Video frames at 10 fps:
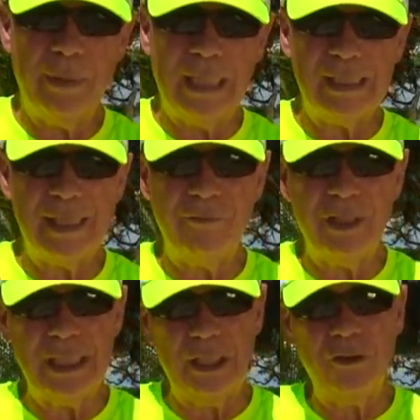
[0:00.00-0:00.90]
about
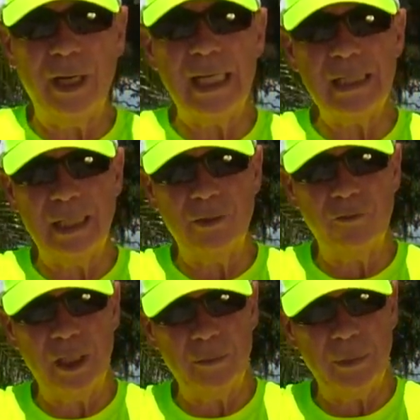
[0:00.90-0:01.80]
17 or 18
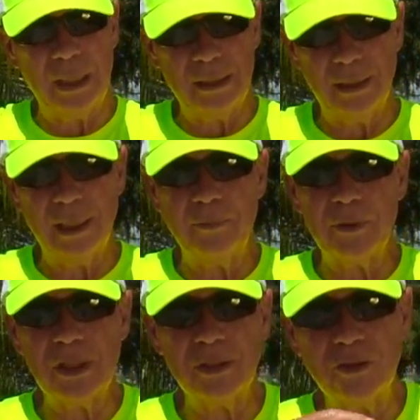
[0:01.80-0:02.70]
feet, but at the
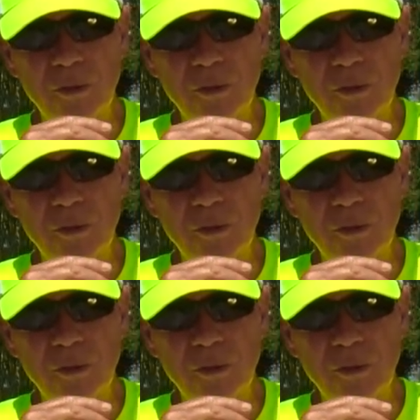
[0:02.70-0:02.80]
deepest it's